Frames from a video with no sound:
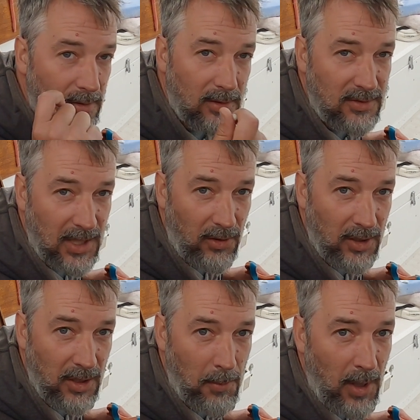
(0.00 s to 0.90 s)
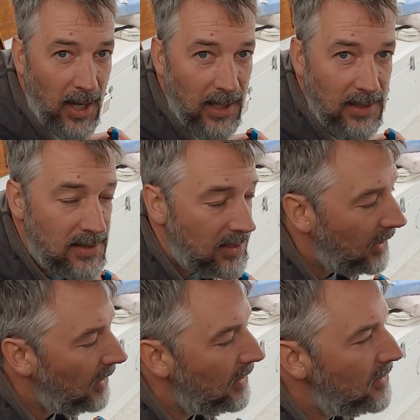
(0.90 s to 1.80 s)
centering your mind
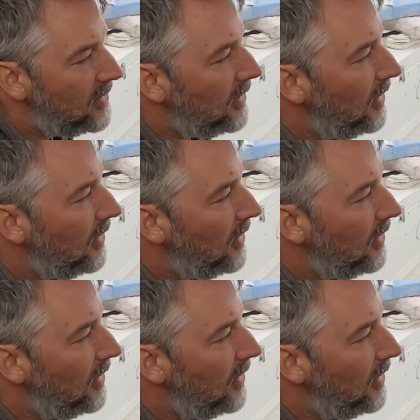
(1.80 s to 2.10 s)
and